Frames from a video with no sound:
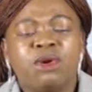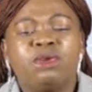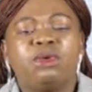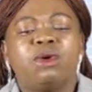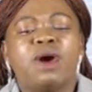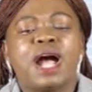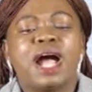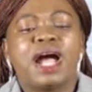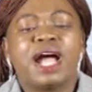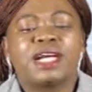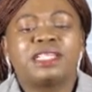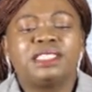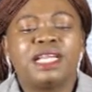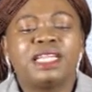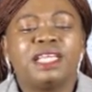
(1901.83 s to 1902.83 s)
you are
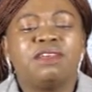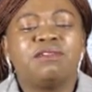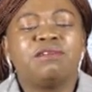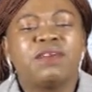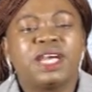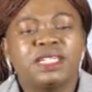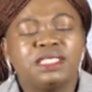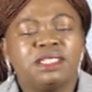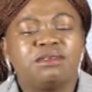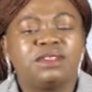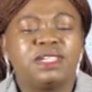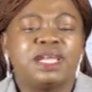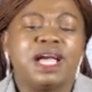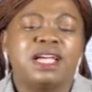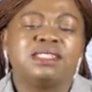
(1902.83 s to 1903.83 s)
actually
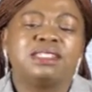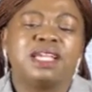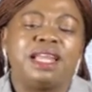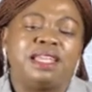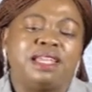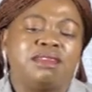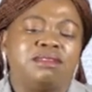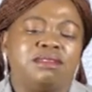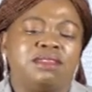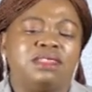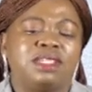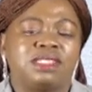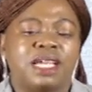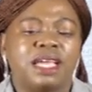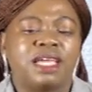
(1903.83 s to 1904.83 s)
effectively answering
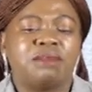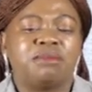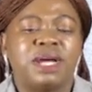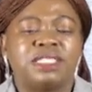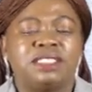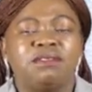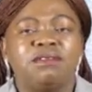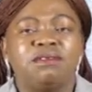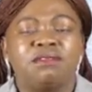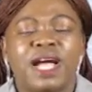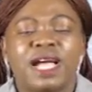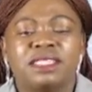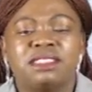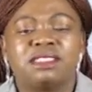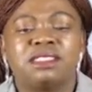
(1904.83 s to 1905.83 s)
the second part. In
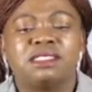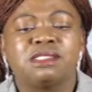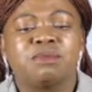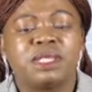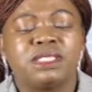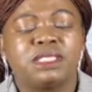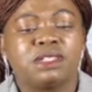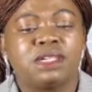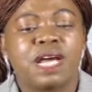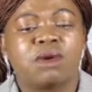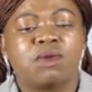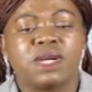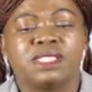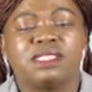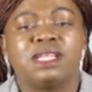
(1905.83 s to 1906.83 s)
fact, this particular
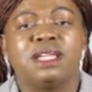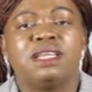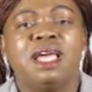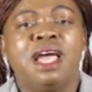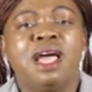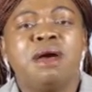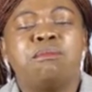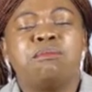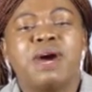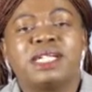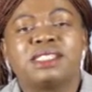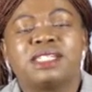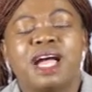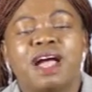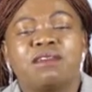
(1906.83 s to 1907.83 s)
question
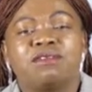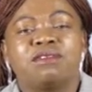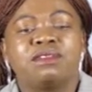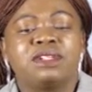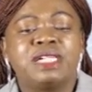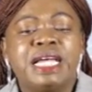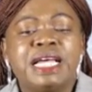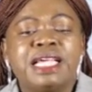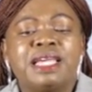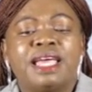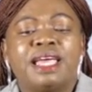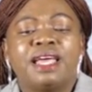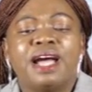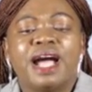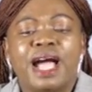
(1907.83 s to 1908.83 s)
must have
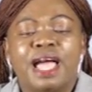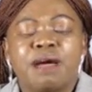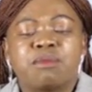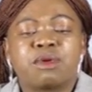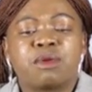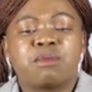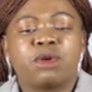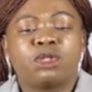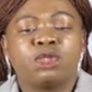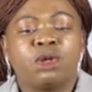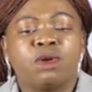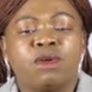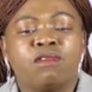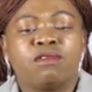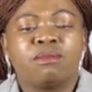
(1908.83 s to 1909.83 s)
a higher
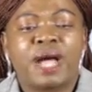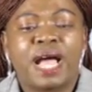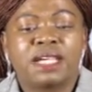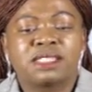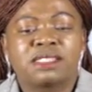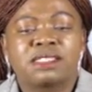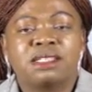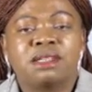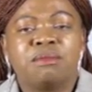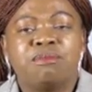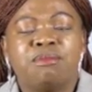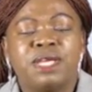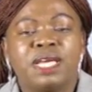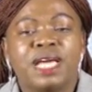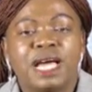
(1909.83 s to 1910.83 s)
proportion of marks
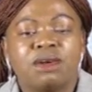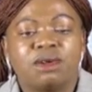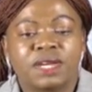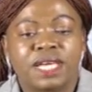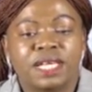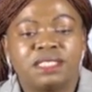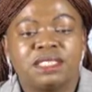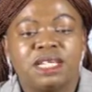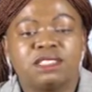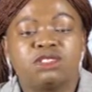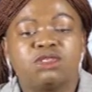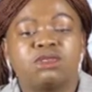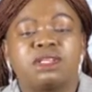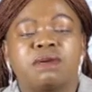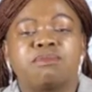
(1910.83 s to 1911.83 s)
being allocated
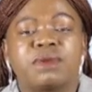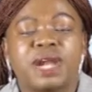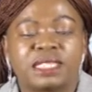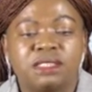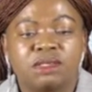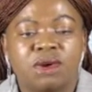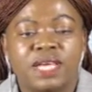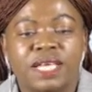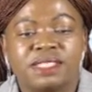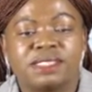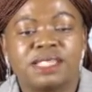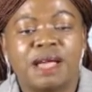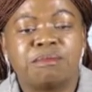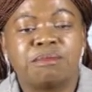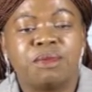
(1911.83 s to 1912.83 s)
to the practical
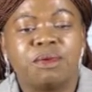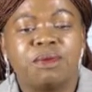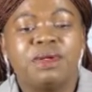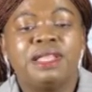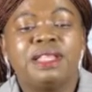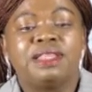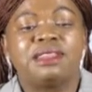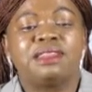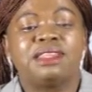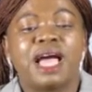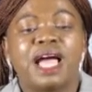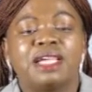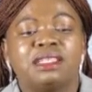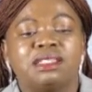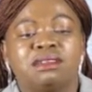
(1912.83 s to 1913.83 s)
example
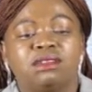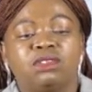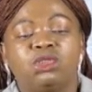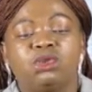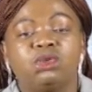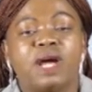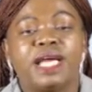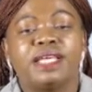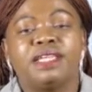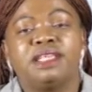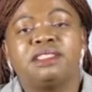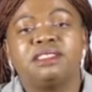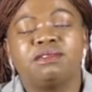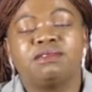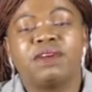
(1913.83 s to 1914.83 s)
than to
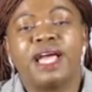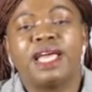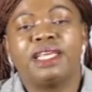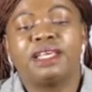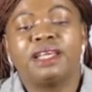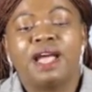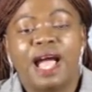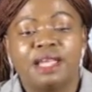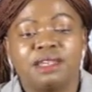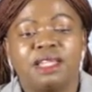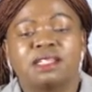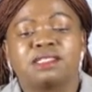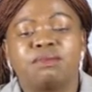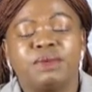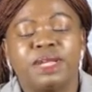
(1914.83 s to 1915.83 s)
identifying and
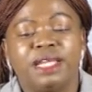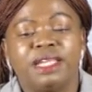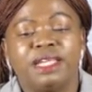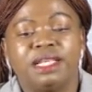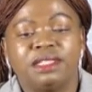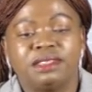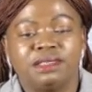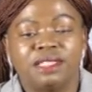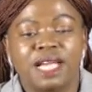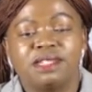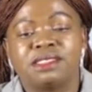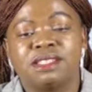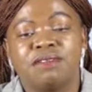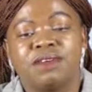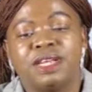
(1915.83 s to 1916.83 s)
explaining
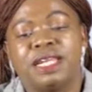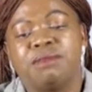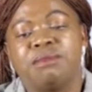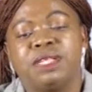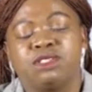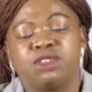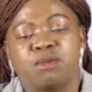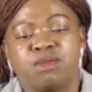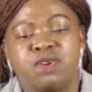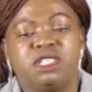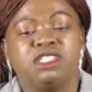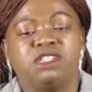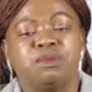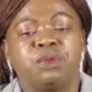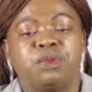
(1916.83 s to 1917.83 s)
just a fundamental
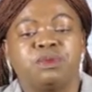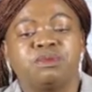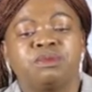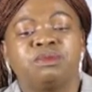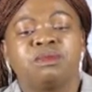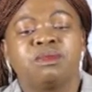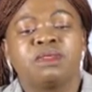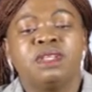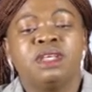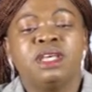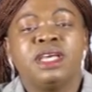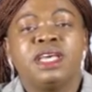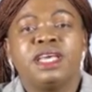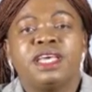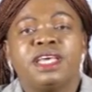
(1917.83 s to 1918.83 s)
principle.
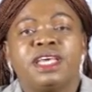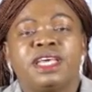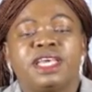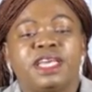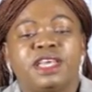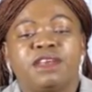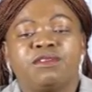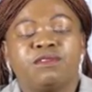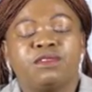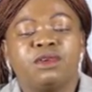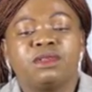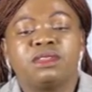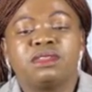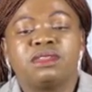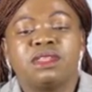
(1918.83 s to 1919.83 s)
If
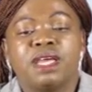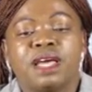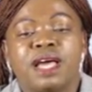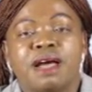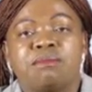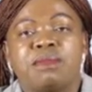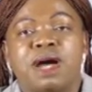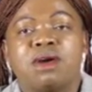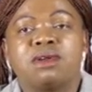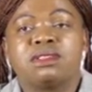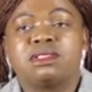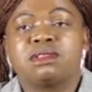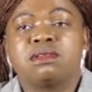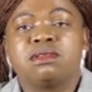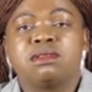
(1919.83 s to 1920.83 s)
you think
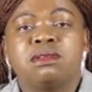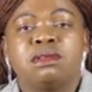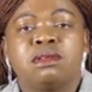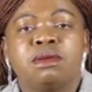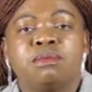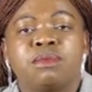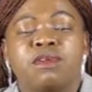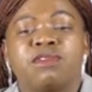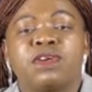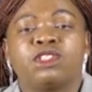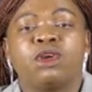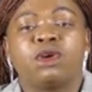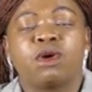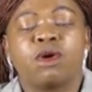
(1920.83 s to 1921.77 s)
about professional